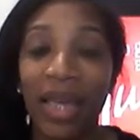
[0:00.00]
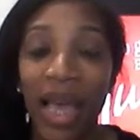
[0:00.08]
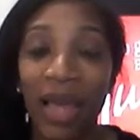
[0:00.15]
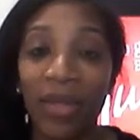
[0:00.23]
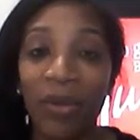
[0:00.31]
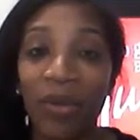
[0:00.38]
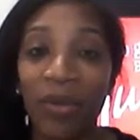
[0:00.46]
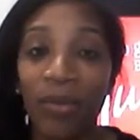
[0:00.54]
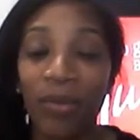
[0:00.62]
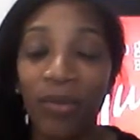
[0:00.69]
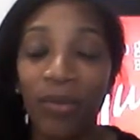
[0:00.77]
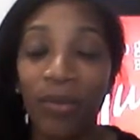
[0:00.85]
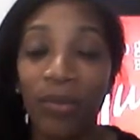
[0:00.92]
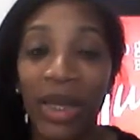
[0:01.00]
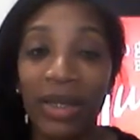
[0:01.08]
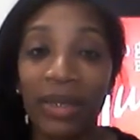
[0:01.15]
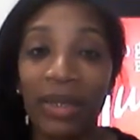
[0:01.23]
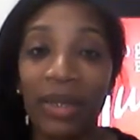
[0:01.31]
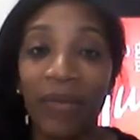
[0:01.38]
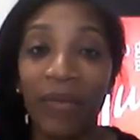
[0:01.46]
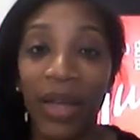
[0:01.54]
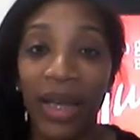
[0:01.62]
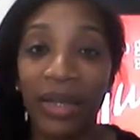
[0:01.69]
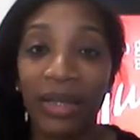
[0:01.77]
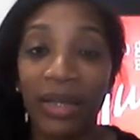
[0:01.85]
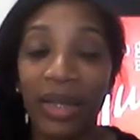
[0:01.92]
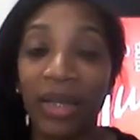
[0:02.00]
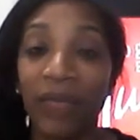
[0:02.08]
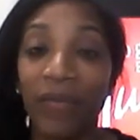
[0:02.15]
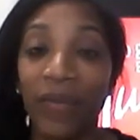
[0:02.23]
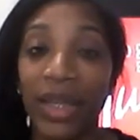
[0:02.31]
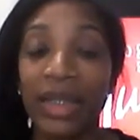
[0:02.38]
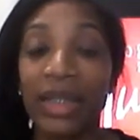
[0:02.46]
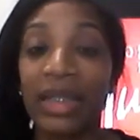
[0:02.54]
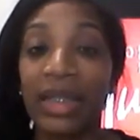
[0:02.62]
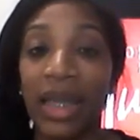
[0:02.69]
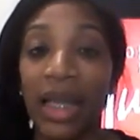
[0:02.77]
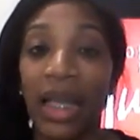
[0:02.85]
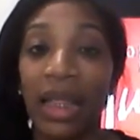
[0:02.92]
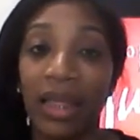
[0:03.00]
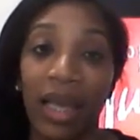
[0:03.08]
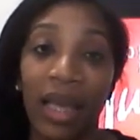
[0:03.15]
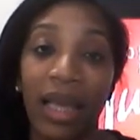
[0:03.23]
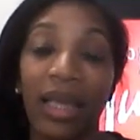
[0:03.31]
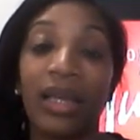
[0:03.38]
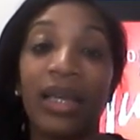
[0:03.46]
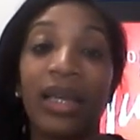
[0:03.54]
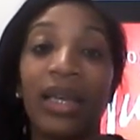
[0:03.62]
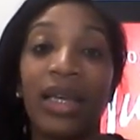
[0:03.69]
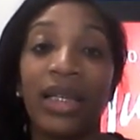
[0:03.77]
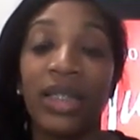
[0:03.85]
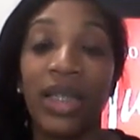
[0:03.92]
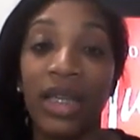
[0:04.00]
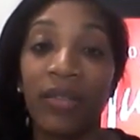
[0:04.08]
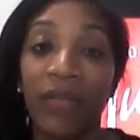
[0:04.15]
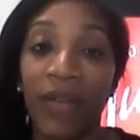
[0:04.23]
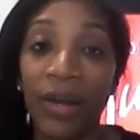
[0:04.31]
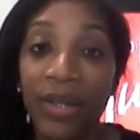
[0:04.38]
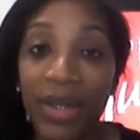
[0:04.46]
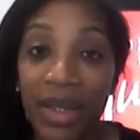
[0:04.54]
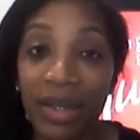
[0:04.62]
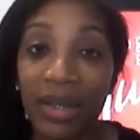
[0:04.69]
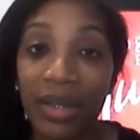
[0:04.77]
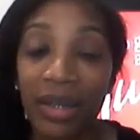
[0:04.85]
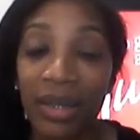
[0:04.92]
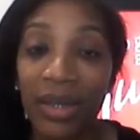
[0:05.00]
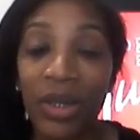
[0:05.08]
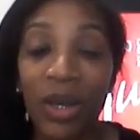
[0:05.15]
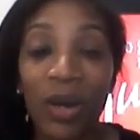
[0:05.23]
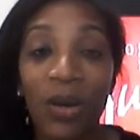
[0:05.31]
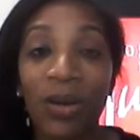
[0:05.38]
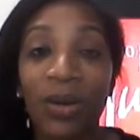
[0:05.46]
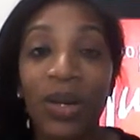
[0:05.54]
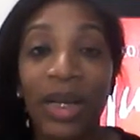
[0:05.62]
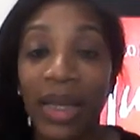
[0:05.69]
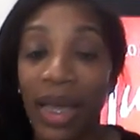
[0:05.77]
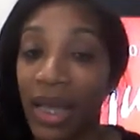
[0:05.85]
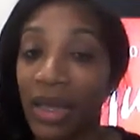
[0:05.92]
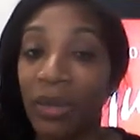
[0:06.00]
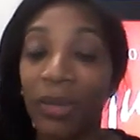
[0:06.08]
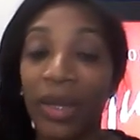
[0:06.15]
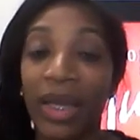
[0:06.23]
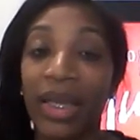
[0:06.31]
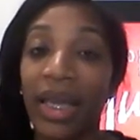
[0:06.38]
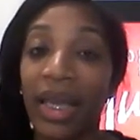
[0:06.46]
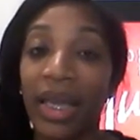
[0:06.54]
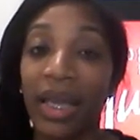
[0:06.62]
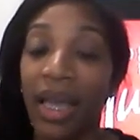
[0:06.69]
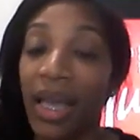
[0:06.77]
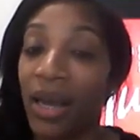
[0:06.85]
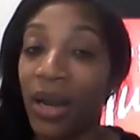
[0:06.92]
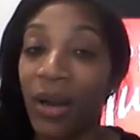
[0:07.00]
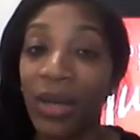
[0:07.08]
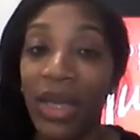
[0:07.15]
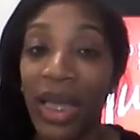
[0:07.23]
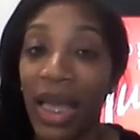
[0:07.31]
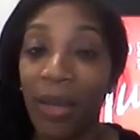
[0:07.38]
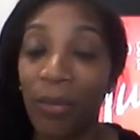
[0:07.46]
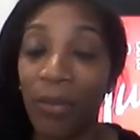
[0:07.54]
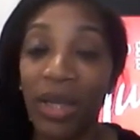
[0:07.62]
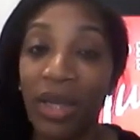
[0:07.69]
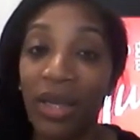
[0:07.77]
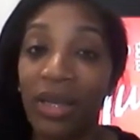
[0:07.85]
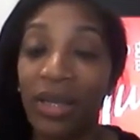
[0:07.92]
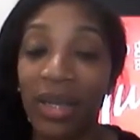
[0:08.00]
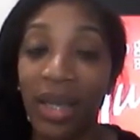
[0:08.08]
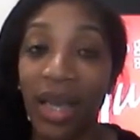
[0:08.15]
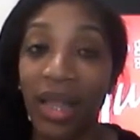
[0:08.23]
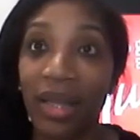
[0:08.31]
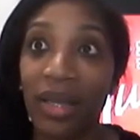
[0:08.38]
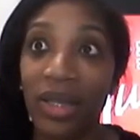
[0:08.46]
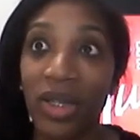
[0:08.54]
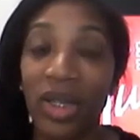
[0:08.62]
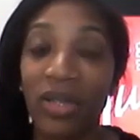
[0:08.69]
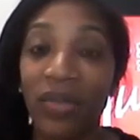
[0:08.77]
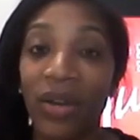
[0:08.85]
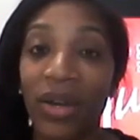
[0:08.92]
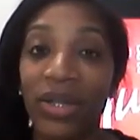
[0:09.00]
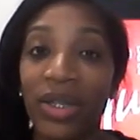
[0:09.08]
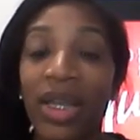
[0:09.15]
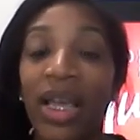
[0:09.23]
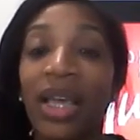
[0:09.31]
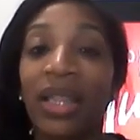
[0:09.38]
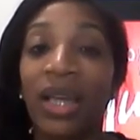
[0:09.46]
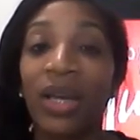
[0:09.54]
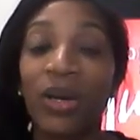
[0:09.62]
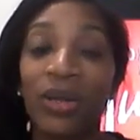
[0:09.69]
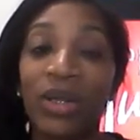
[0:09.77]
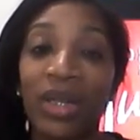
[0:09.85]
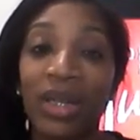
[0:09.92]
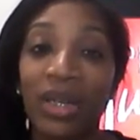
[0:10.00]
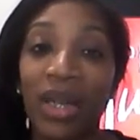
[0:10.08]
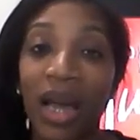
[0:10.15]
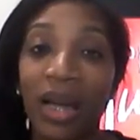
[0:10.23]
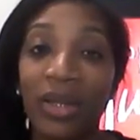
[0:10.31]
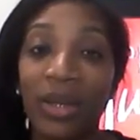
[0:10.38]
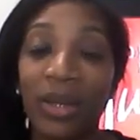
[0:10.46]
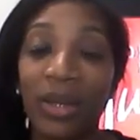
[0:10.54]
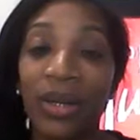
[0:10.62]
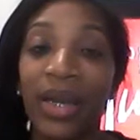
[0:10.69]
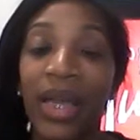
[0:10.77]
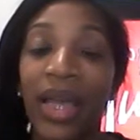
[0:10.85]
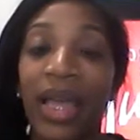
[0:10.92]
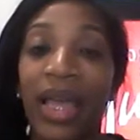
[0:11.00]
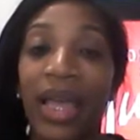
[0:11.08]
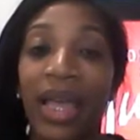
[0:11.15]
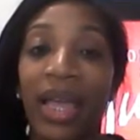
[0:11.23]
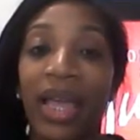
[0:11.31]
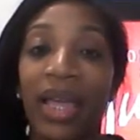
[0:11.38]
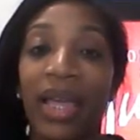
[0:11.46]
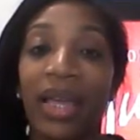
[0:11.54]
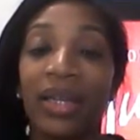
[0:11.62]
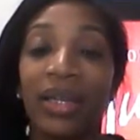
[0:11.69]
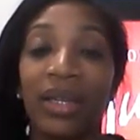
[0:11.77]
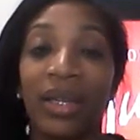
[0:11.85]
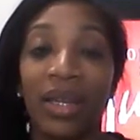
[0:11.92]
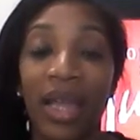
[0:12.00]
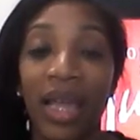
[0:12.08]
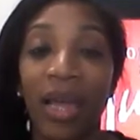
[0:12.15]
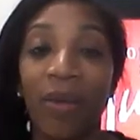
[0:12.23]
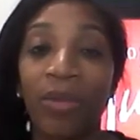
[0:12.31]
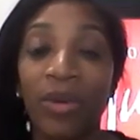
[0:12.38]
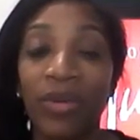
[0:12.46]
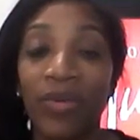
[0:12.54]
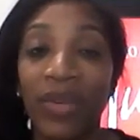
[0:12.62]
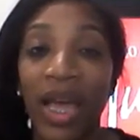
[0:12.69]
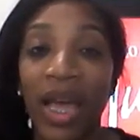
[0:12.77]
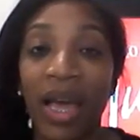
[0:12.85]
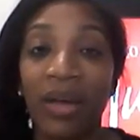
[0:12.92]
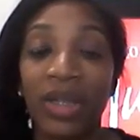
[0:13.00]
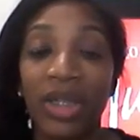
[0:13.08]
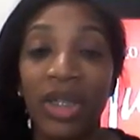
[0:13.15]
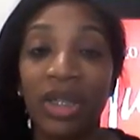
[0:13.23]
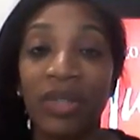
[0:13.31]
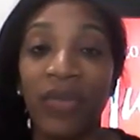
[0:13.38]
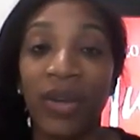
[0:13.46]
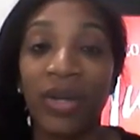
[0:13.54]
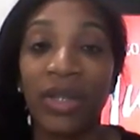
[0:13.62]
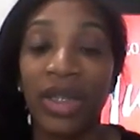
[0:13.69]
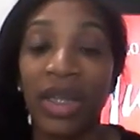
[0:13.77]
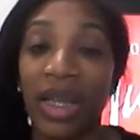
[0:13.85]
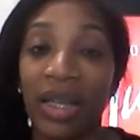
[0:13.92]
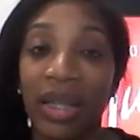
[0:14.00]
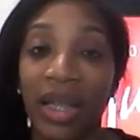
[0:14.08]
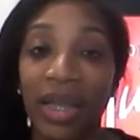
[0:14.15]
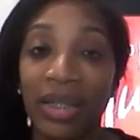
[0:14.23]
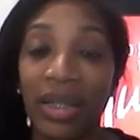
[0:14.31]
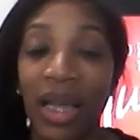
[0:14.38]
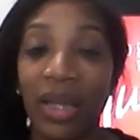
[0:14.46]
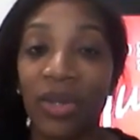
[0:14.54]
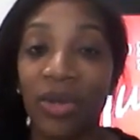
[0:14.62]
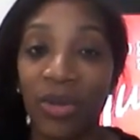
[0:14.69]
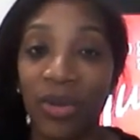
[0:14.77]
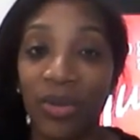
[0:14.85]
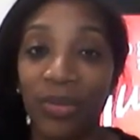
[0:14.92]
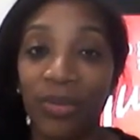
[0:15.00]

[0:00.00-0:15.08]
Catherine basically finally confessed and said that she's a virgin. So Caleb and her can't be together because she's a virgin. They go to the doctor and they have proof now that she's a virgin, and that's not true.